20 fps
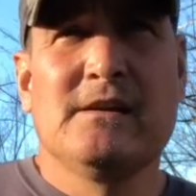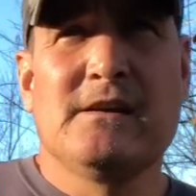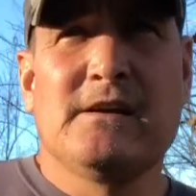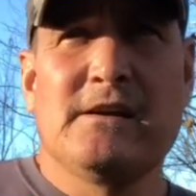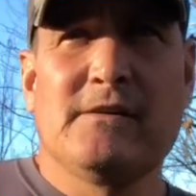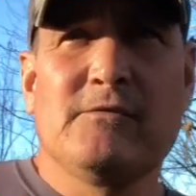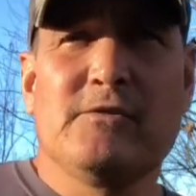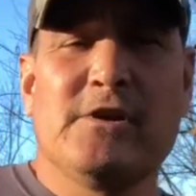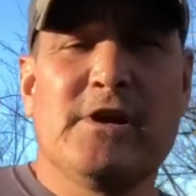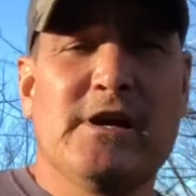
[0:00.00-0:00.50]

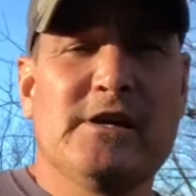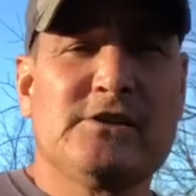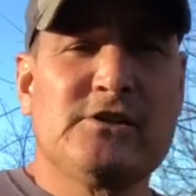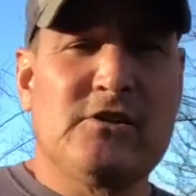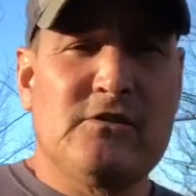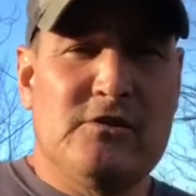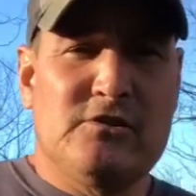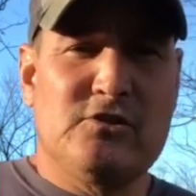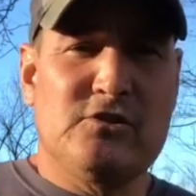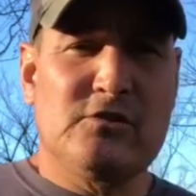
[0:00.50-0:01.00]
every day
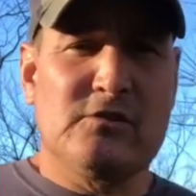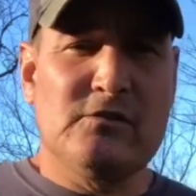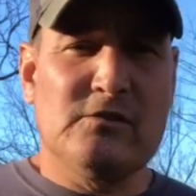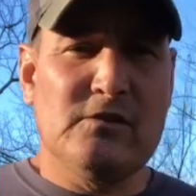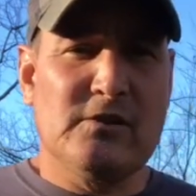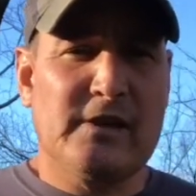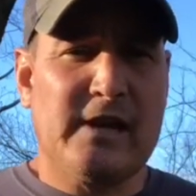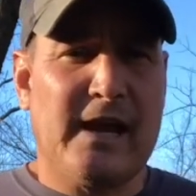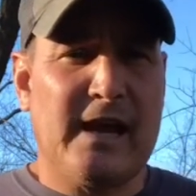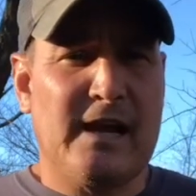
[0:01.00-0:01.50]
so that you can
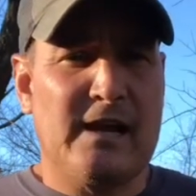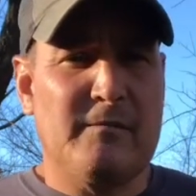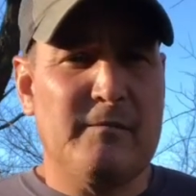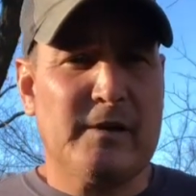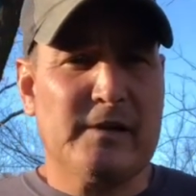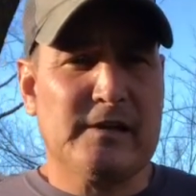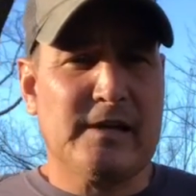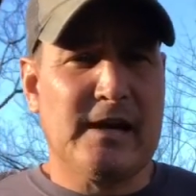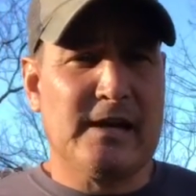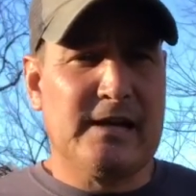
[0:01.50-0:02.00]
look at them
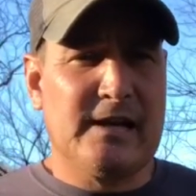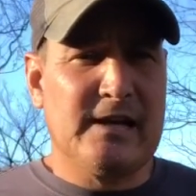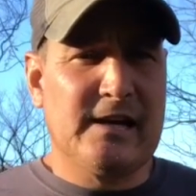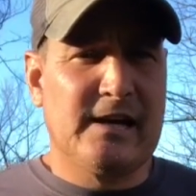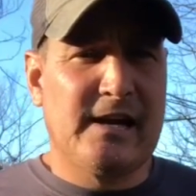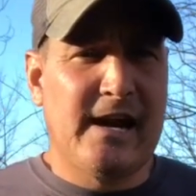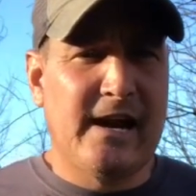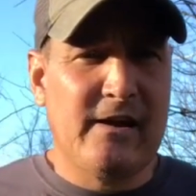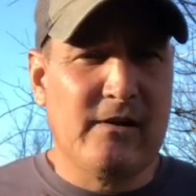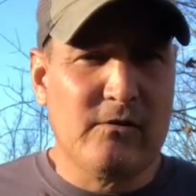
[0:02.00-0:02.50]
and kind of get a
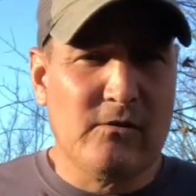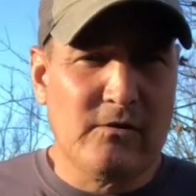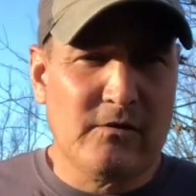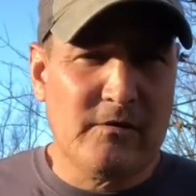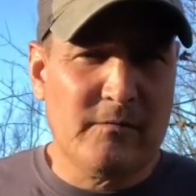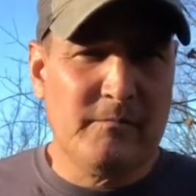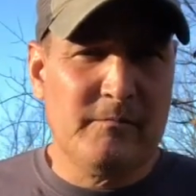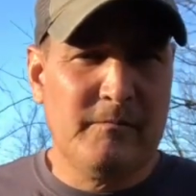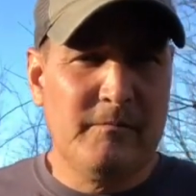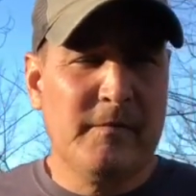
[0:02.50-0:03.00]
count
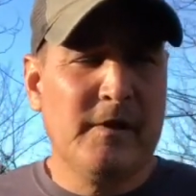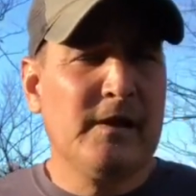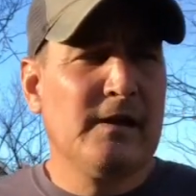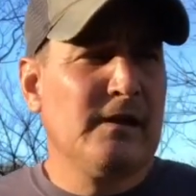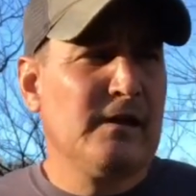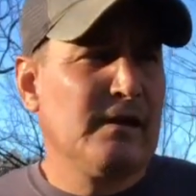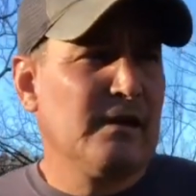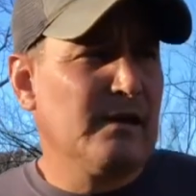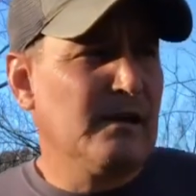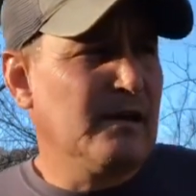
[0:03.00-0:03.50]
on them.
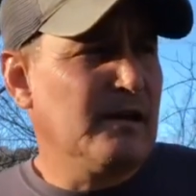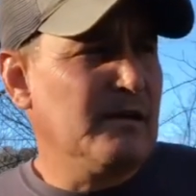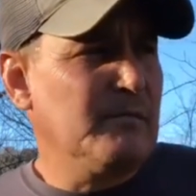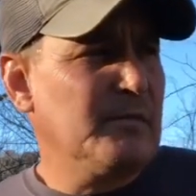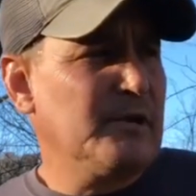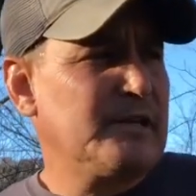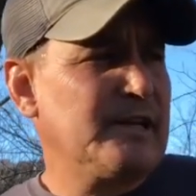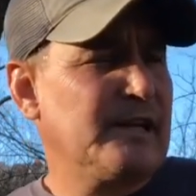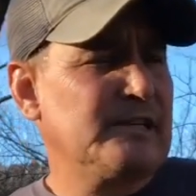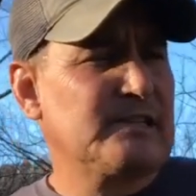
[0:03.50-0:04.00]

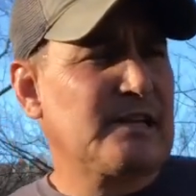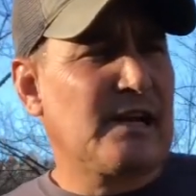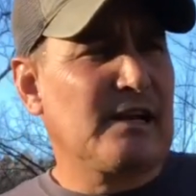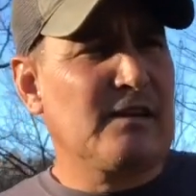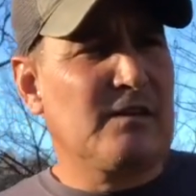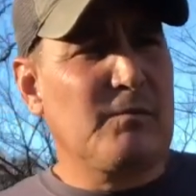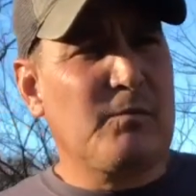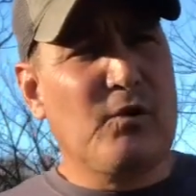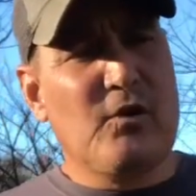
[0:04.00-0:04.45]
But that's kind of the